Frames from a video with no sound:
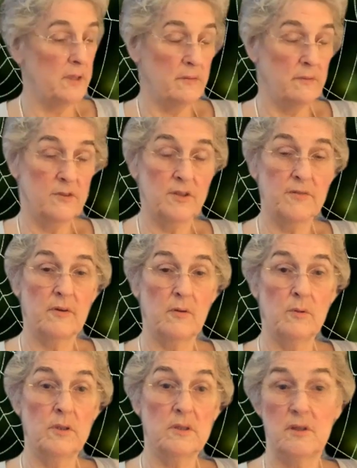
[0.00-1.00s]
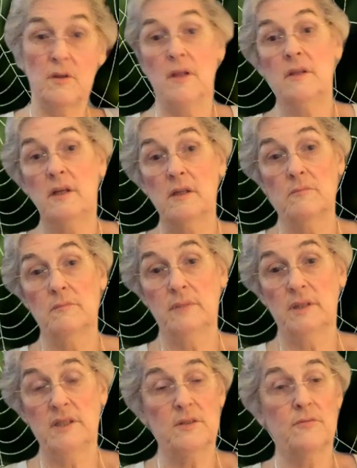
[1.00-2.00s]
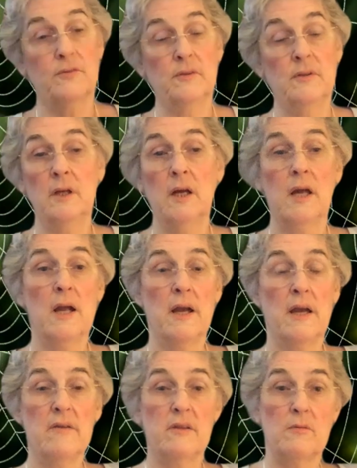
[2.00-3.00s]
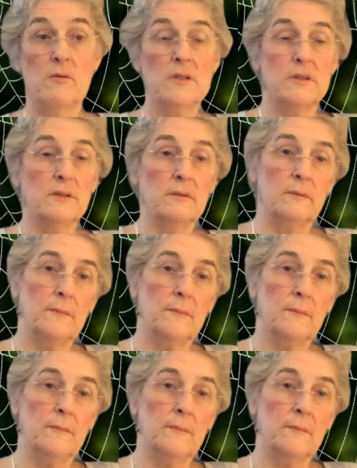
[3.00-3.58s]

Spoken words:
Church of All Worlds, so that they can bless their food if they want to.